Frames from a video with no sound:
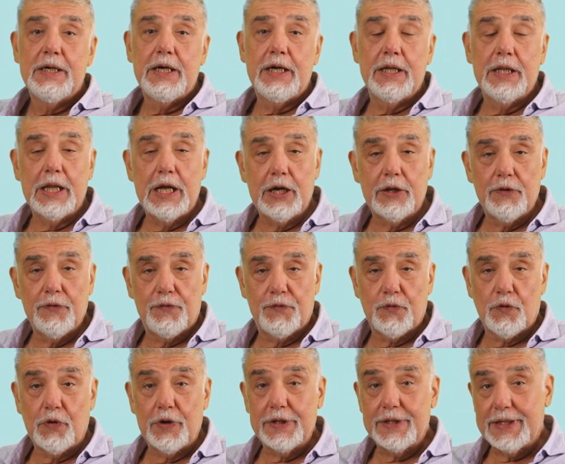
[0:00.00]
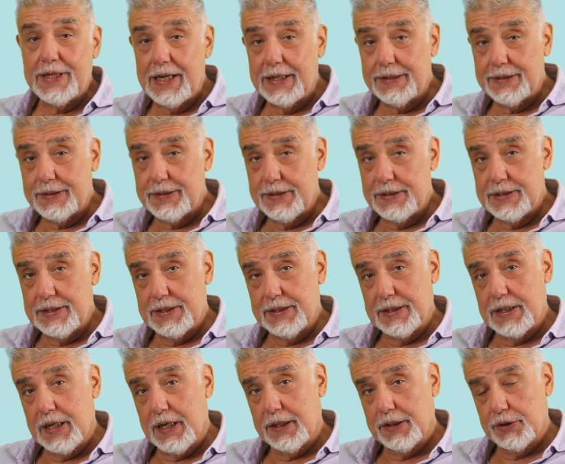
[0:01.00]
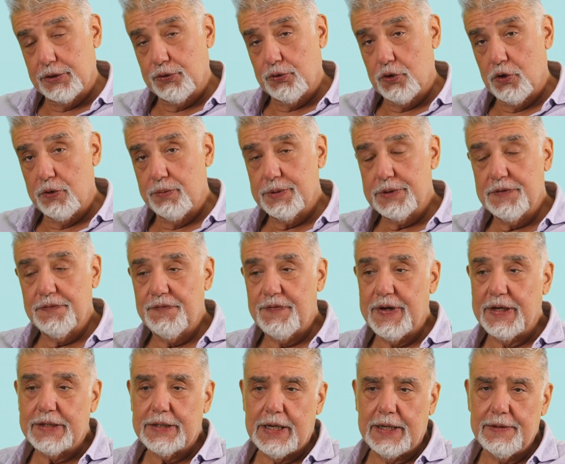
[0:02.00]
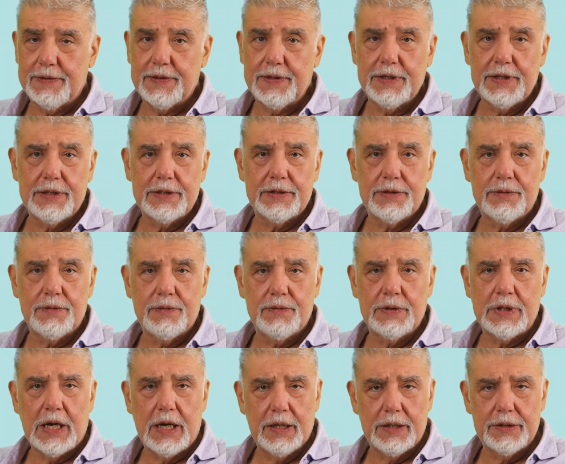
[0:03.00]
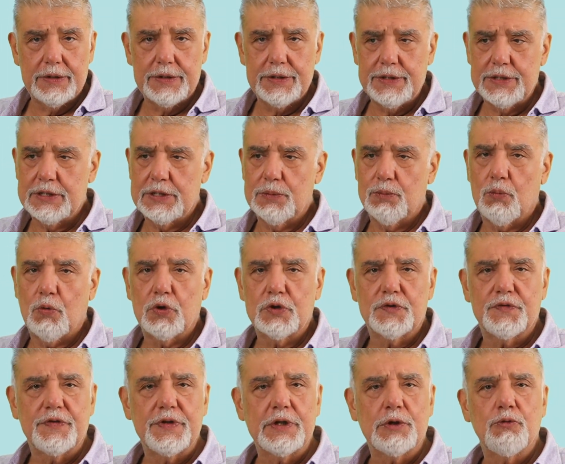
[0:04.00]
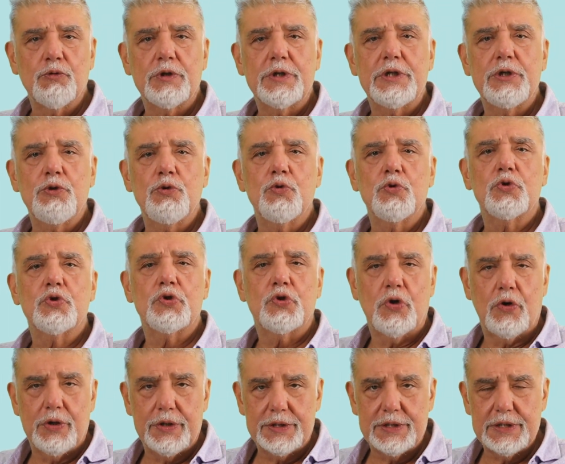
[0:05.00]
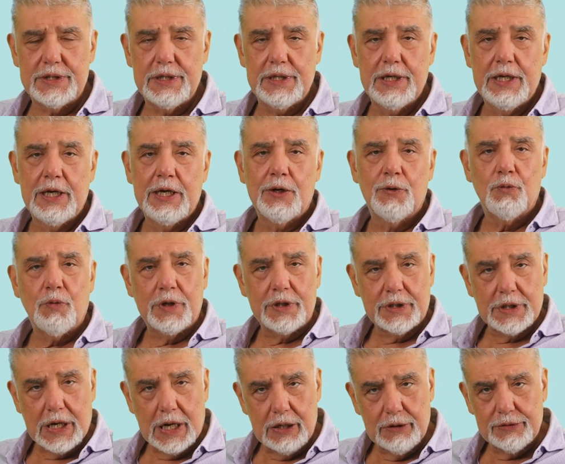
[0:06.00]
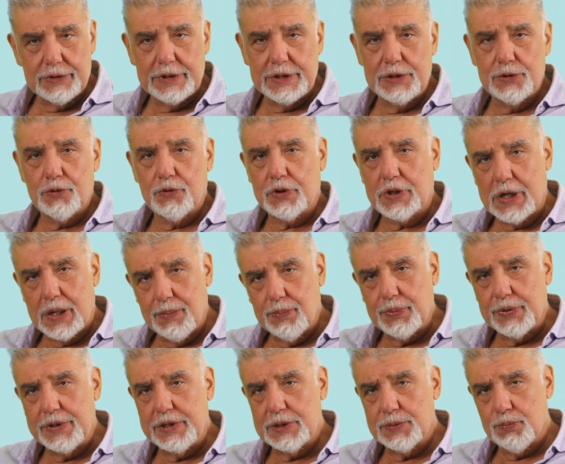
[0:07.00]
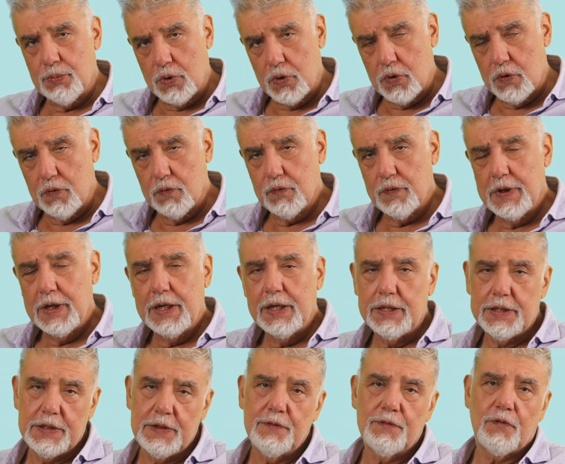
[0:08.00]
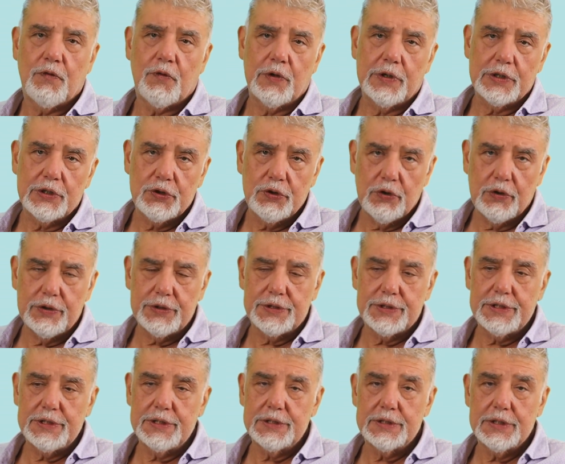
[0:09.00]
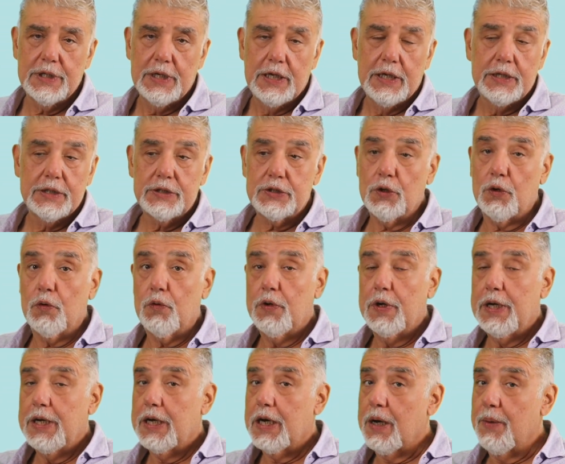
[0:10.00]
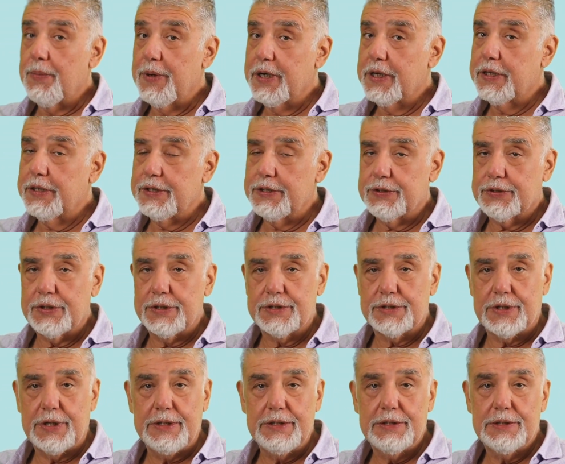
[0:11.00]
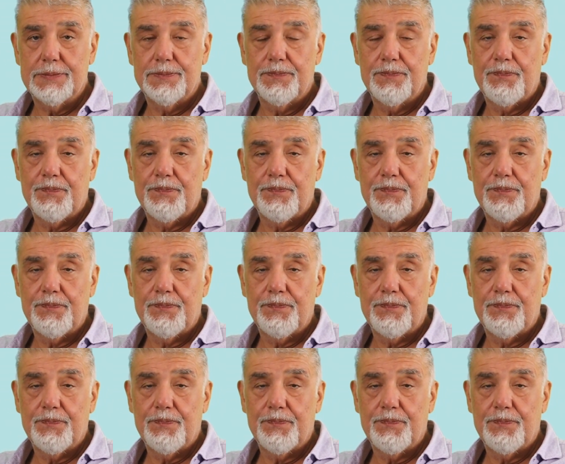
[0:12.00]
A lot of foreign debt is in dollar terms. In fact, I think dollar is the most frequently used currency when countries or companies borrow in foreign currencies. So American interest rates